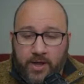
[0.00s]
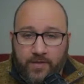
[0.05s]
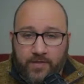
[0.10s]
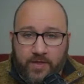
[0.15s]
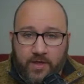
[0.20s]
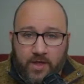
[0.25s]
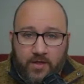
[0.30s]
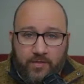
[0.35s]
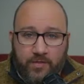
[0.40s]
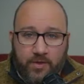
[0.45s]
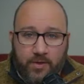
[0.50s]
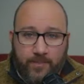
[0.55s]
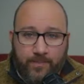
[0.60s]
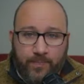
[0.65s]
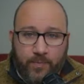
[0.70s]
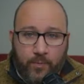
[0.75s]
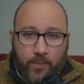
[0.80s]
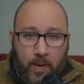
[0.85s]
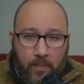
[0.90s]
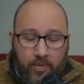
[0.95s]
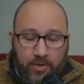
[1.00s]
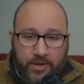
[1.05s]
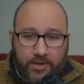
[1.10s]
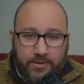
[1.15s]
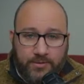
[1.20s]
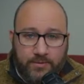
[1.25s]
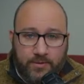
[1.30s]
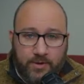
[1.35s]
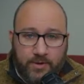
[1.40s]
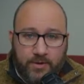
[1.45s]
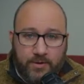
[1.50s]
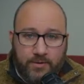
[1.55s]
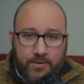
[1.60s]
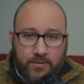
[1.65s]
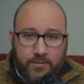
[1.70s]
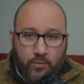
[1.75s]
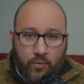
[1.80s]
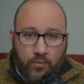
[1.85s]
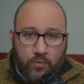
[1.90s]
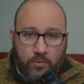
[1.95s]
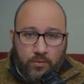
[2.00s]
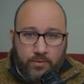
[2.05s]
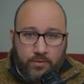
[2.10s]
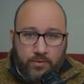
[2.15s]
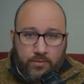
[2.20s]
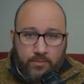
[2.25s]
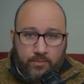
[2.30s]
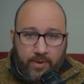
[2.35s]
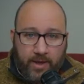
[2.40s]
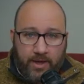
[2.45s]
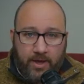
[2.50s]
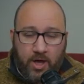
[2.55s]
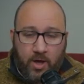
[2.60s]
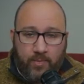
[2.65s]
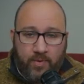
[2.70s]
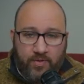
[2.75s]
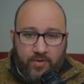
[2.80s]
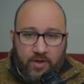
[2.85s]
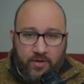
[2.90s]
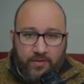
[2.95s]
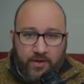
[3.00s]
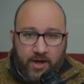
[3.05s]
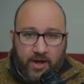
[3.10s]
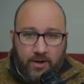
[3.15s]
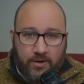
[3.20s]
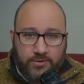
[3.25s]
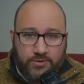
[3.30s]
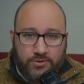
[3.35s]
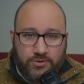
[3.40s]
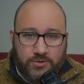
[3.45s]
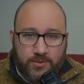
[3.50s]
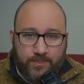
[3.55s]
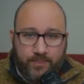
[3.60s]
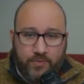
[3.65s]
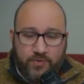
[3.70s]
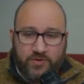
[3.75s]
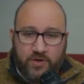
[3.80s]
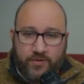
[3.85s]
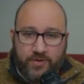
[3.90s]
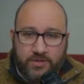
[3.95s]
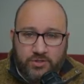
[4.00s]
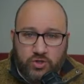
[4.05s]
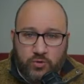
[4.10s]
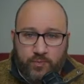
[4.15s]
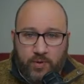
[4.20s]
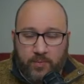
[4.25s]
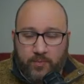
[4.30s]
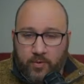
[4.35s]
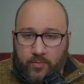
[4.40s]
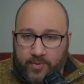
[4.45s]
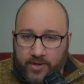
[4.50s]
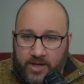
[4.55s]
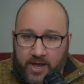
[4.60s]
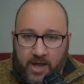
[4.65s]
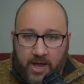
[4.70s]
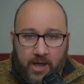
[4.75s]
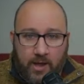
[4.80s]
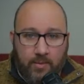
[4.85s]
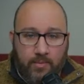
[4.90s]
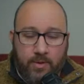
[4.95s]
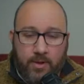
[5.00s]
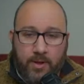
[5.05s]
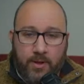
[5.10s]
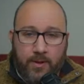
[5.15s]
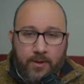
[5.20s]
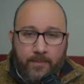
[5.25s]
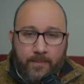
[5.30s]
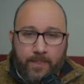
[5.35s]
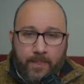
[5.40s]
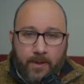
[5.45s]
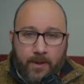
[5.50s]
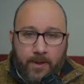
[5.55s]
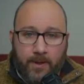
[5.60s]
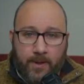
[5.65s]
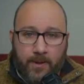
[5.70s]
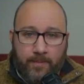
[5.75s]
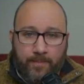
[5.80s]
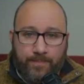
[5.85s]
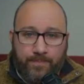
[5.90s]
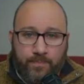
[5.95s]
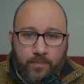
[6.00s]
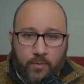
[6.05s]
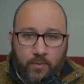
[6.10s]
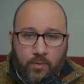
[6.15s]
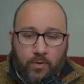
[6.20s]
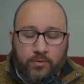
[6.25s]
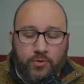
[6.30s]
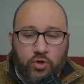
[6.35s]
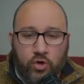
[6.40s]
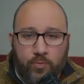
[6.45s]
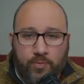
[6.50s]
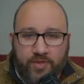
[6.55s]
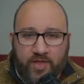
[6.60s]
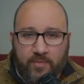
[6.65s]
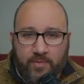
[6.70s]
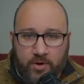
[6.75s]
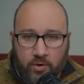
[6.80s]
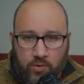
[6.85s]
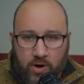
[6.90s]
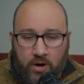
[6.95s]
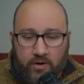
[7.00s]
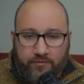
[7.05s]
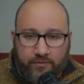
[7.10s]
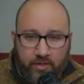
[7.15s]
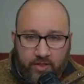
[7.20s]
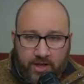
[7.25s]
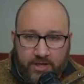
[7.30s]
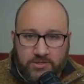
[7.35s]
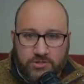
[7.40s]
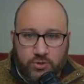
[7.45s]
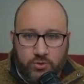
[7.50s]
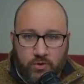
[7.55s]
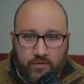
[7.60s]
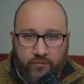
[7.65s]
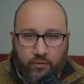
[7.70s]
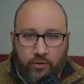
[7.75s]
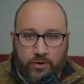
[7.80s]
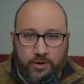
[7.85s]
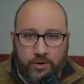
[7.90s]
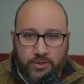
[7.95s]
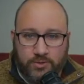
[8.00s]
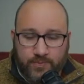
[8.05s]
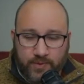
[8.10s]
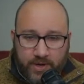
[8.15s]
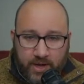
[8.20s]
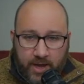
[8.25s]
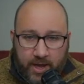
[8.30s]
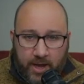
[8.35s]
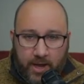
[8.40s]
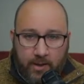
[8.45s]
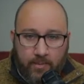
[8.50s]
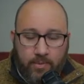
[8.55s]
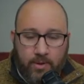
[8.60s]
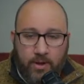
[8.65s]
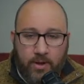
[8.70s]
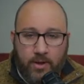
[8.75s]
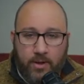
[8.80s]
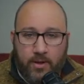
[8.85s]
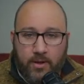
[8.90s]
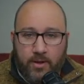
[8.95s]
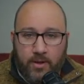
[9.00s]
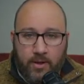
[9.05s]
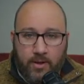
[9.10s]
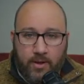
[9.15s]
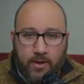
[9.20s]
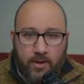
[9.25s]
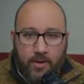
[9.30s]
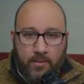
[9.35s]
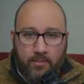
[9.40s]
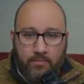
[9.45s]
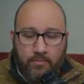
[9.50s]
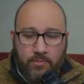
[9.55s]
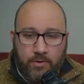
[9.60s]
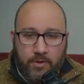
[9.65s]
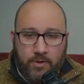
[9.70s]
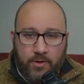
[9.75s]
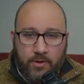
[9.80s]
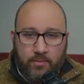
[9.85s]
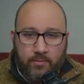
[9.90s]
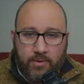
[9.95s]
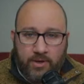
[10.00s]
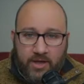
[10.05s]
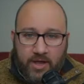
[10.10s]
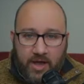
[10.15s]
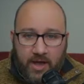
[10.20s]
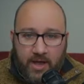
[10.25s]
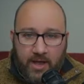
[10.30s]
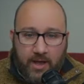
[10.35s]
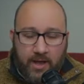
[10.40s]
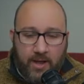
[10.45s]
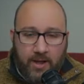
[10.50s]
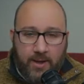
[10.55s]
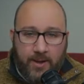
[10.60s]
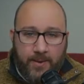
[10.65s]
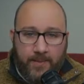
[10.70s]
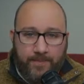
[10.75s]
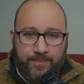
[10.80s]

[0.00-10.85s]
the Republican makeup in the House, there's all these new people. McCabe, new, but they've been around for the last 2 or 4 years. McCabe, McKay,